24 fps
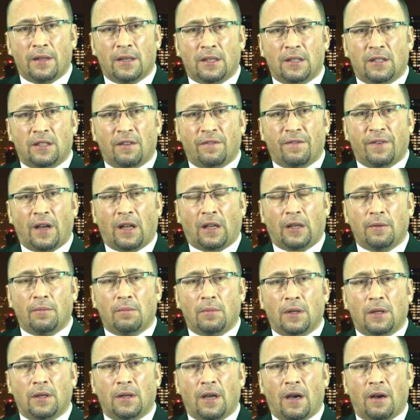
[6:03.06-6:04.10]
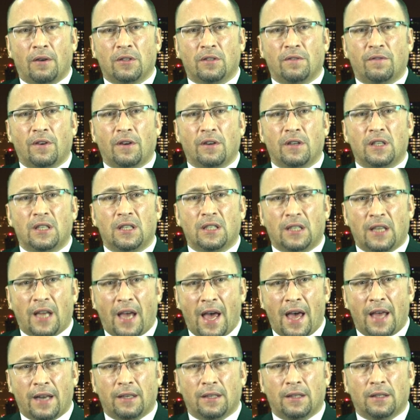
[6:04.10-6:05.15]
this development. I was very
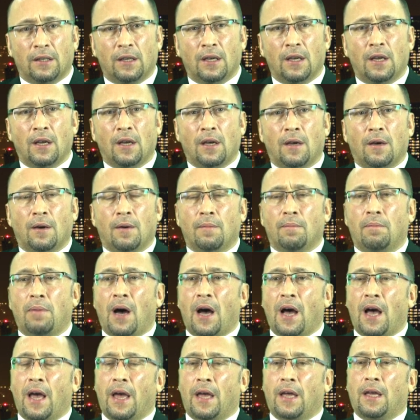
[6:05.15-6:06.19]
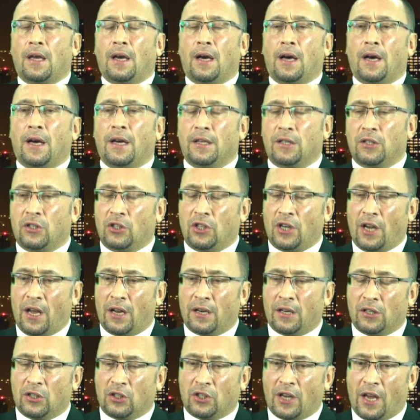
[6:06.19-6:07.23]
saddened by
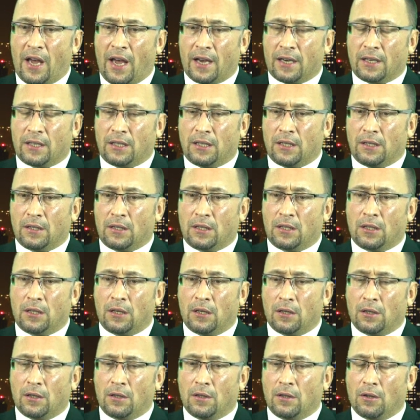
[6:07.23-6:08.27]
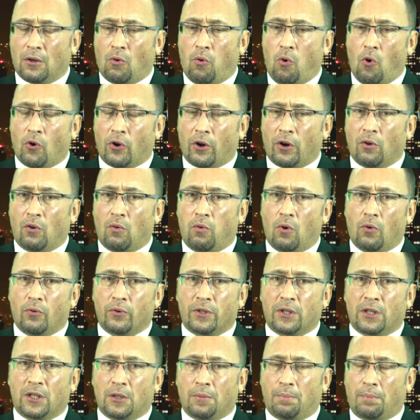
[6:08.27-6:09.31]
Janet Jackson's
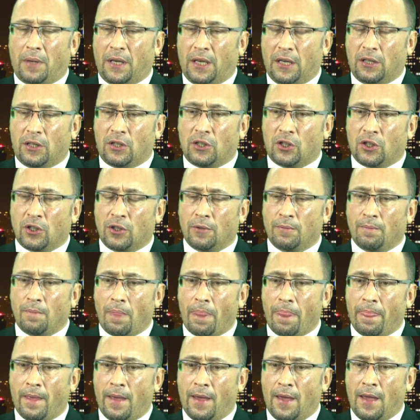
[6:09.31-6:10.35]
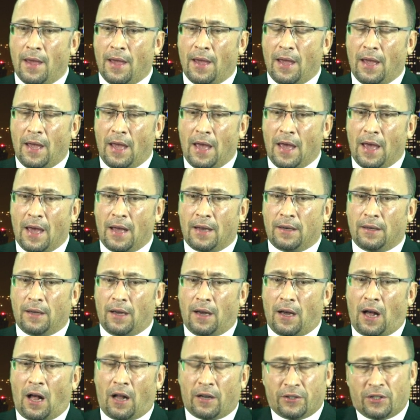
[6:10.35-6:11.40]
quote-unquote speech. And
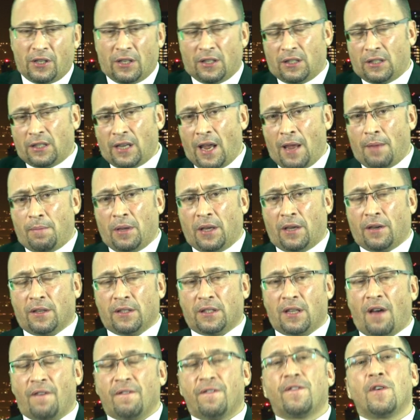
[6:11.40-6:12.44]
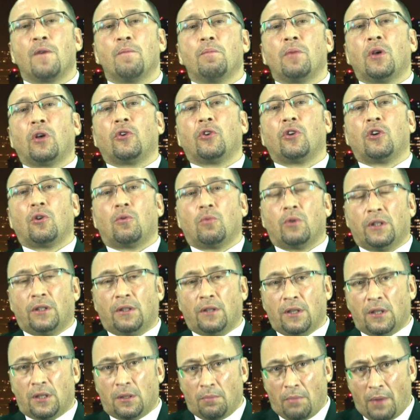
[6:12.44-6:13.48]
I'll just say, because I'm familiar with
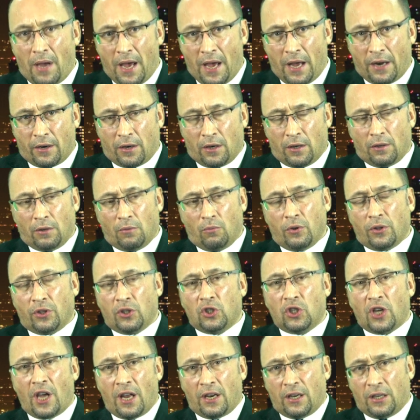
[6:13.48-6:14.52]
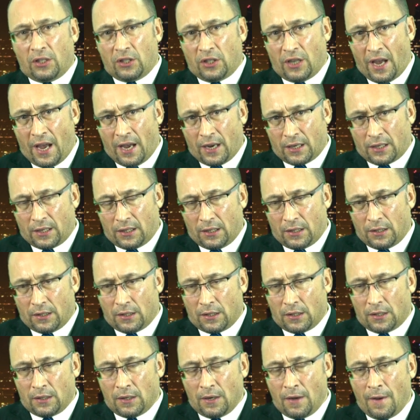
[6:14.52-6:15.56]
this matter, with Janet
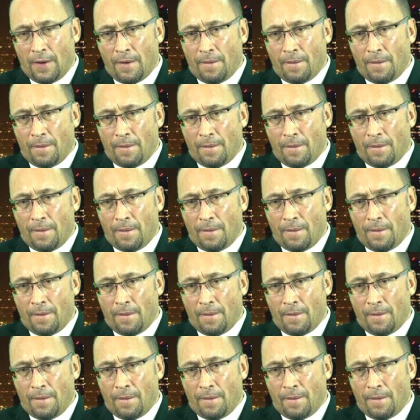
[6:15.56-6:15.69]
Jackson's